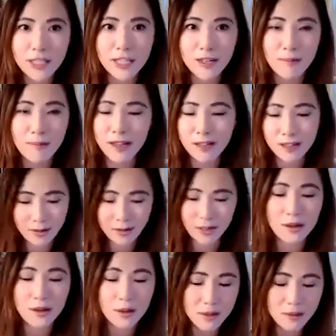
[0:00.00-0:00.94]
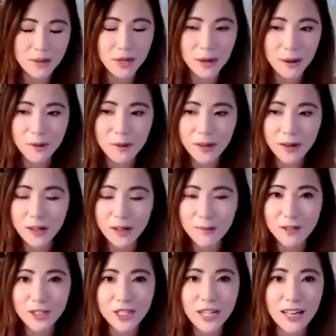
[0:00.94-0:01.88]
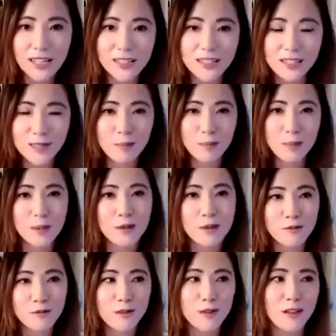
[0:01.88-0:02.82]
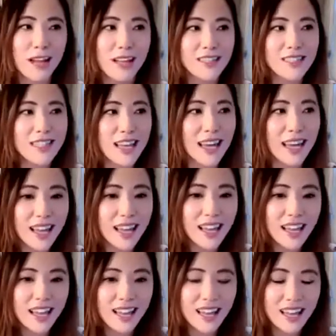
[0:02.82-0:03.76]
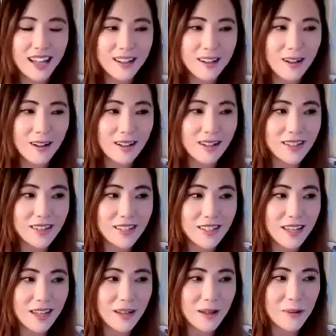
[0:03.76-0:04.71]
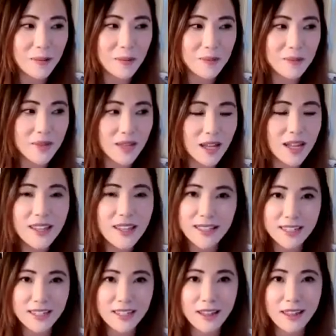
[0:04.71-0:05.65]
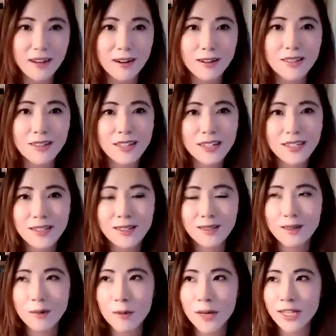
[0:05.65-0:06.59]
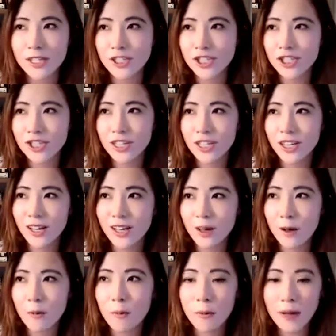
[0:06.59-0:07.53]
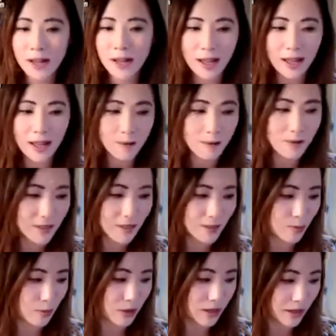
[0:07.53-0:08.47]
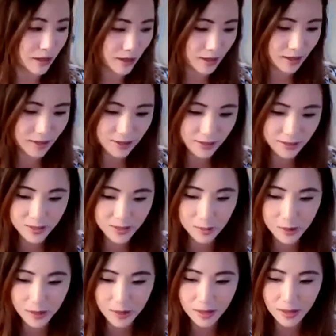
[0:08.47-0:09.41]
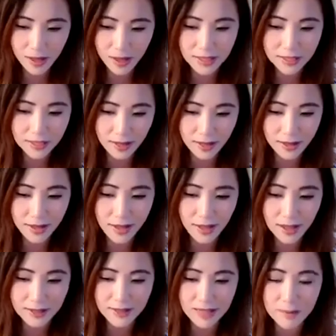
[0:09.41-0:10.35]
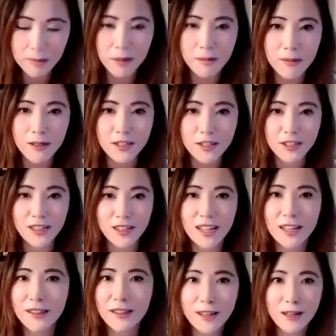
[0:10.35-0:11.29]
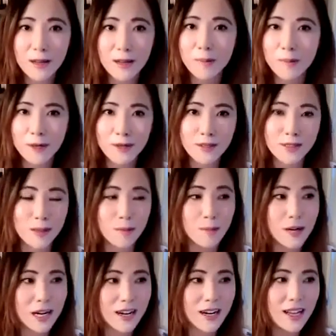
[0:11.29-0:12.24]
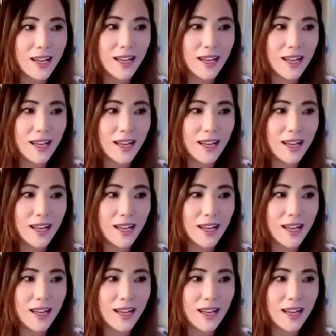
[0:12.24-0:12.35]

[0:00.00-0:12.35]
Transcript: Madden, who I know you know, she has this beautiful essay called Against Catharsis, which when I was working on this book, I saw that essay published in like LitHub or somewhere.